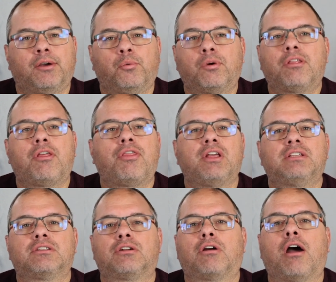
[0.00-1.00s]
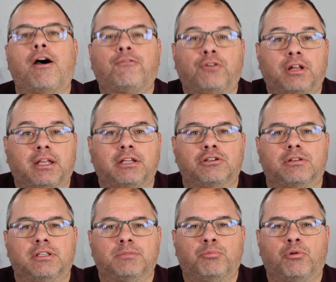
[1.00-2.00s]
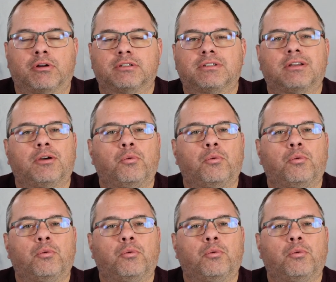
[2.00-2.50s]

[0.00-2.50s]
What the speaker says: What are the things that are offered at each of these ports?